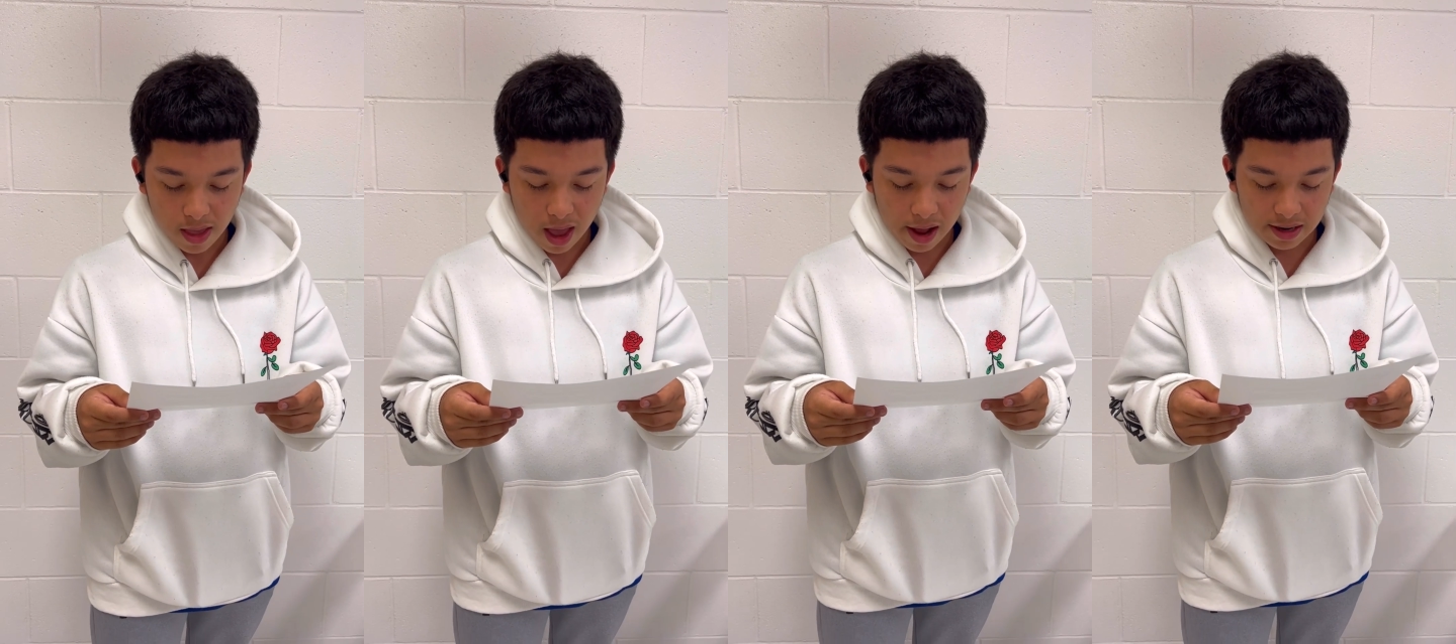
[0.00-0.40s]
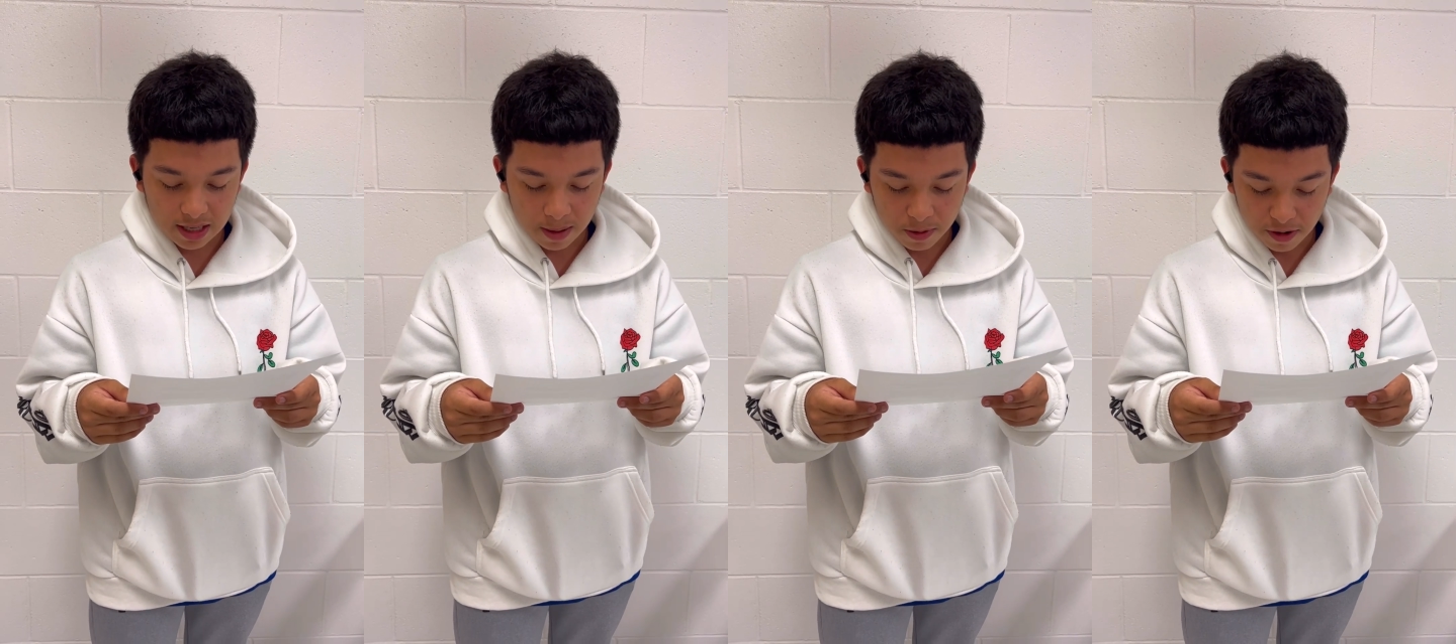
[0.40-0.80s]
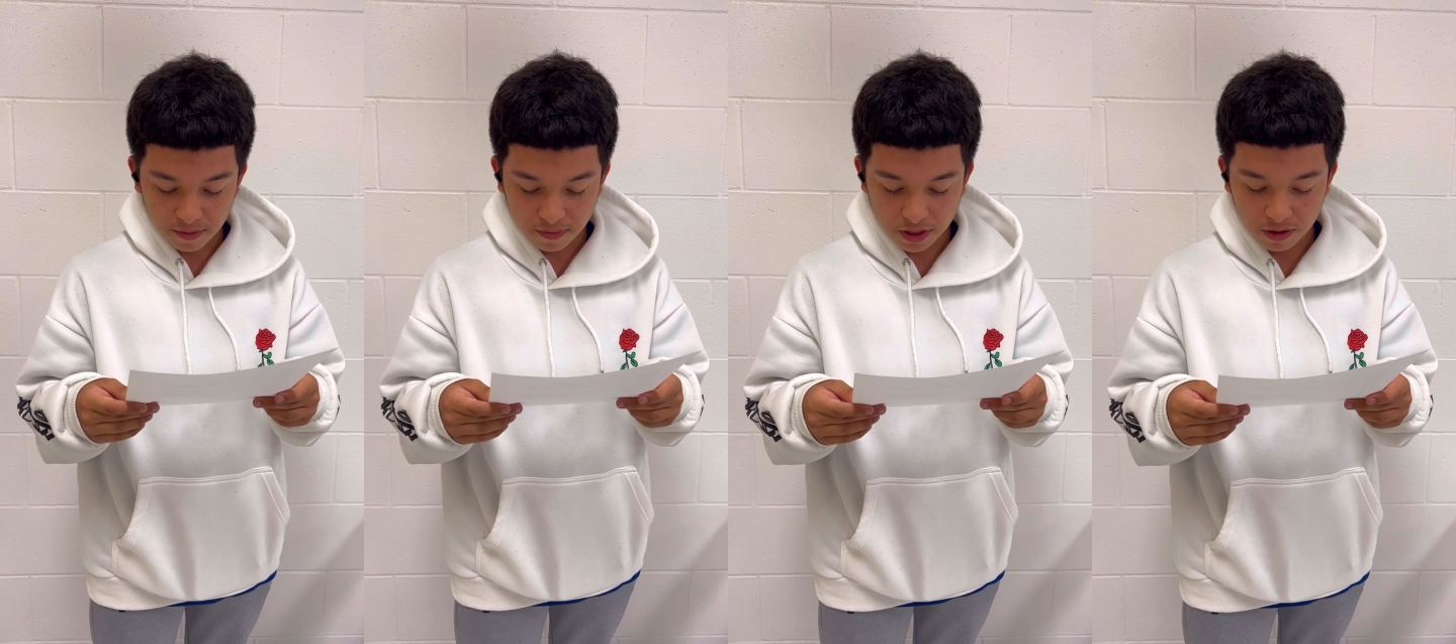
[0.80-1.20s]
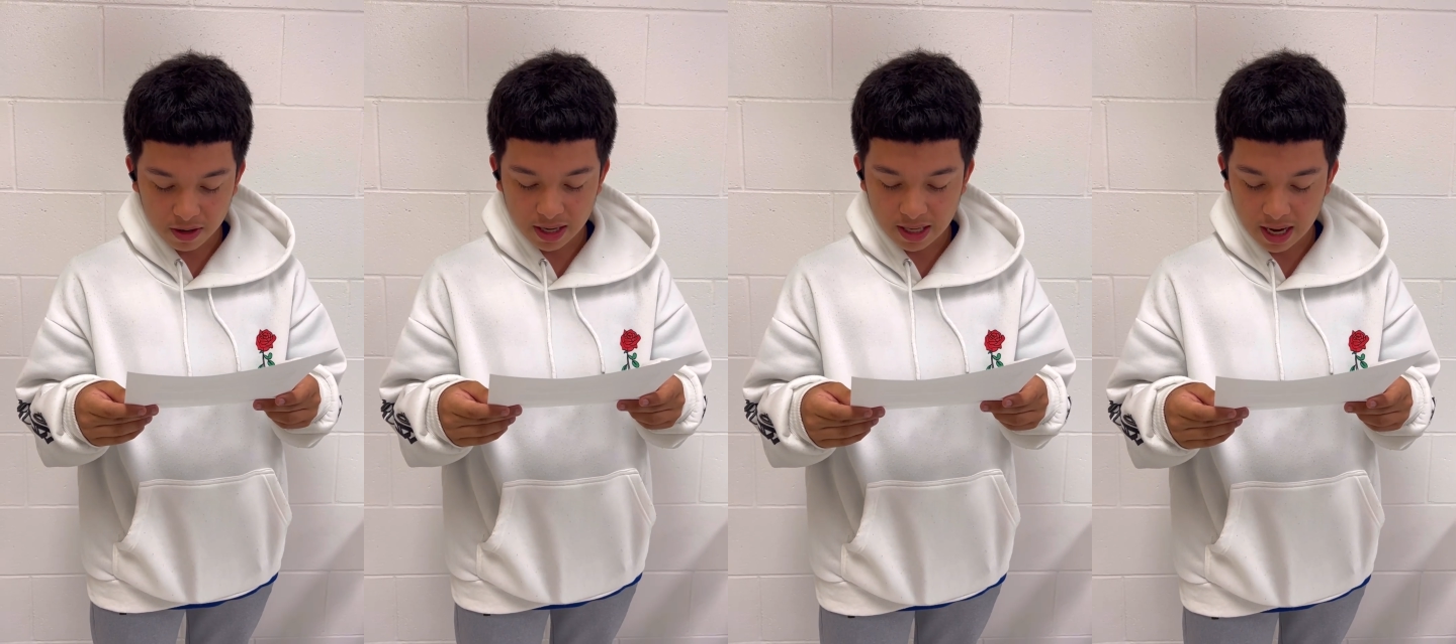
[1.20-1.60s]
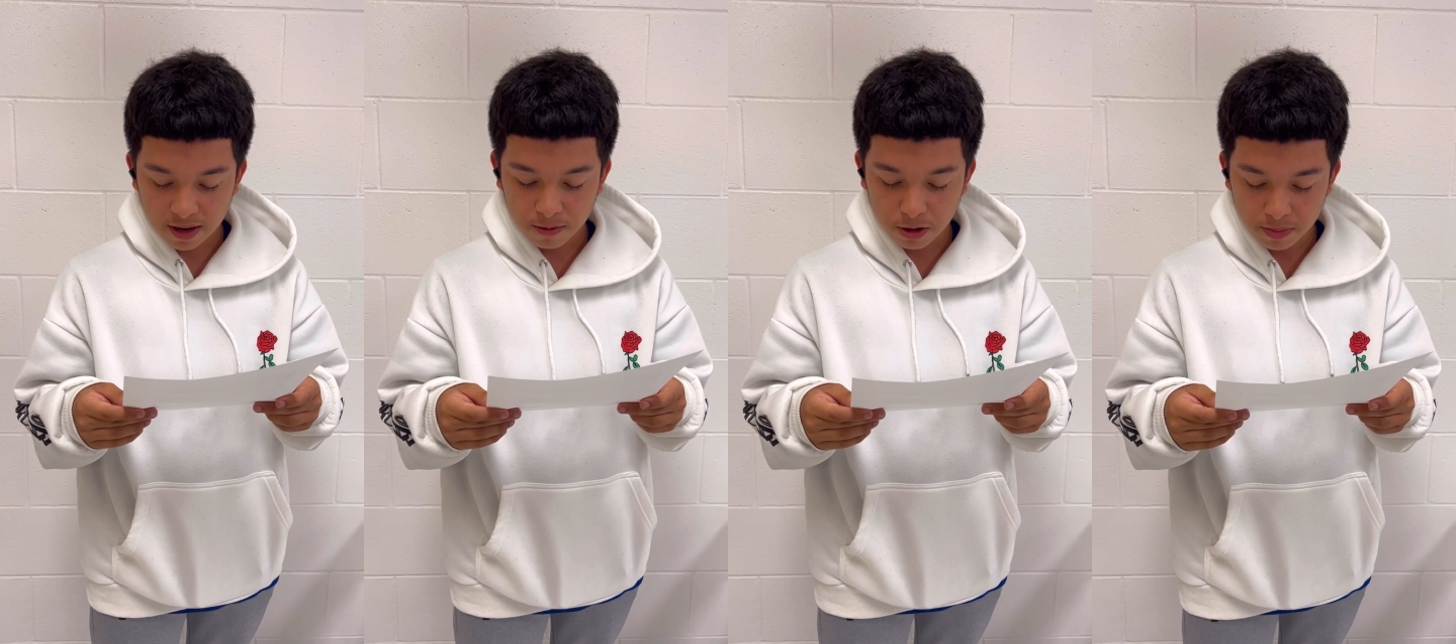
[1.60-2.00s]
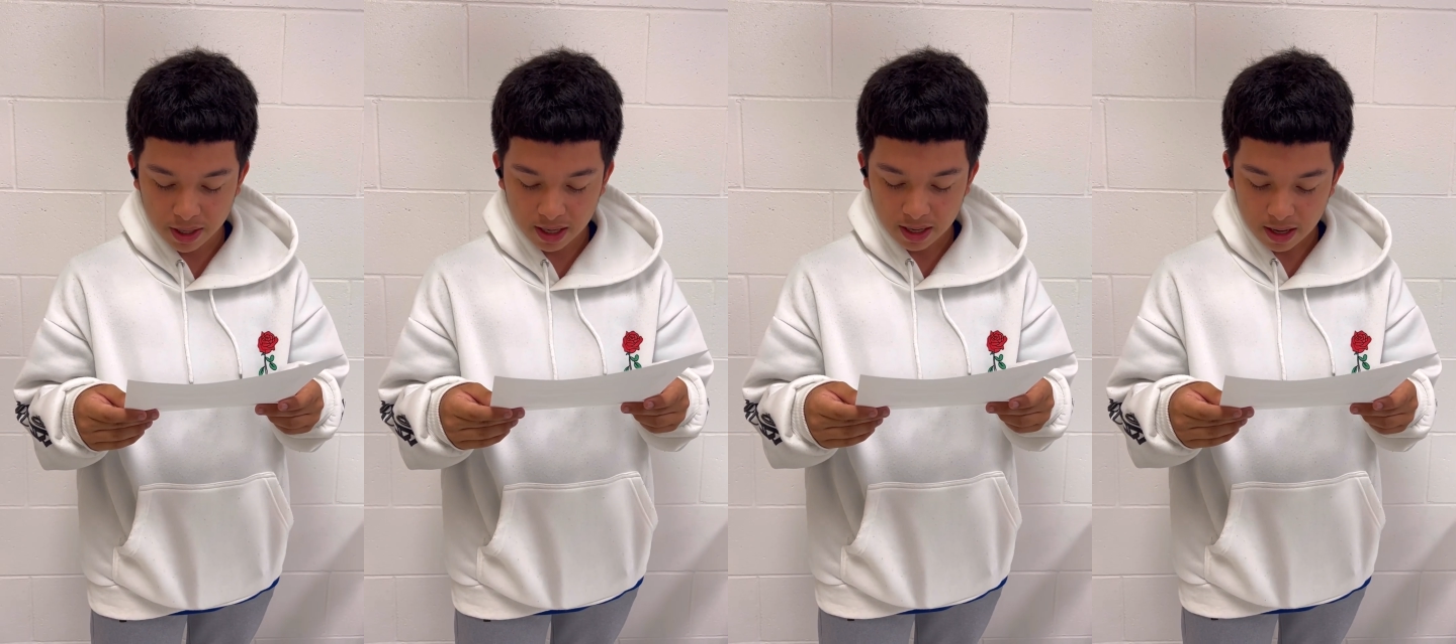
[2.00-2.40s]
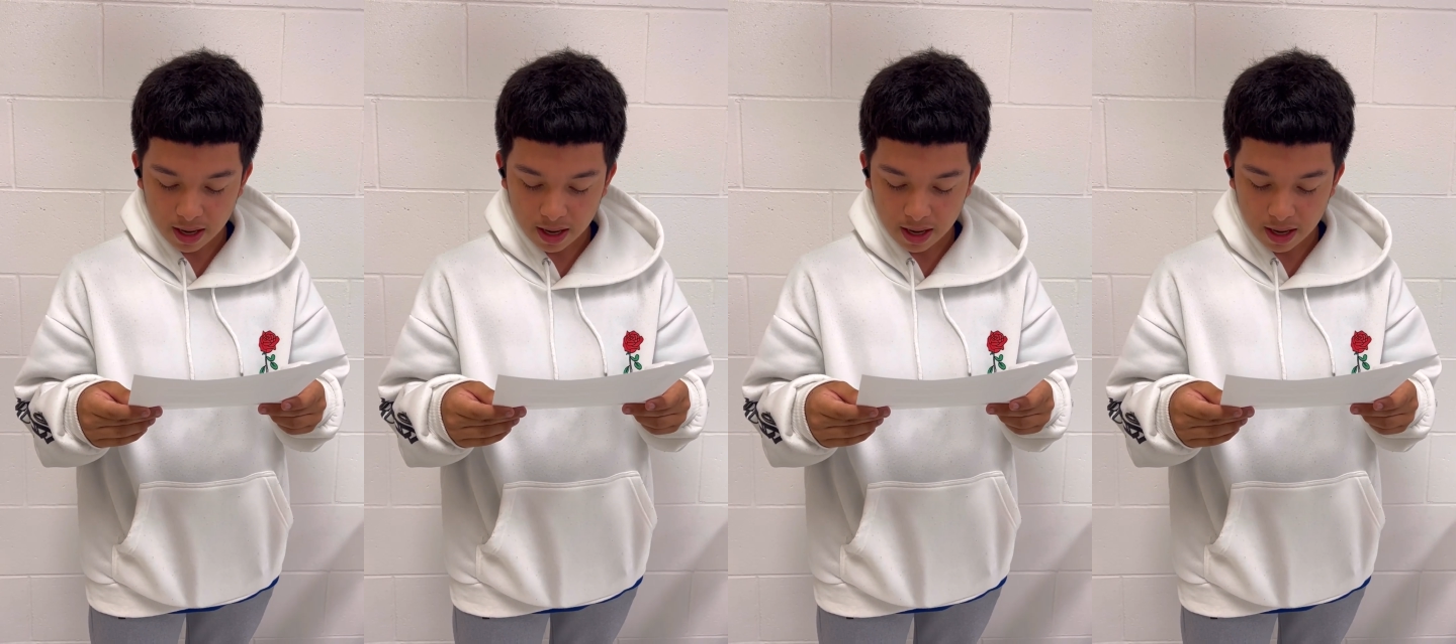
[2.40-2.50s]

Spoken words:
An example of nucleotide would be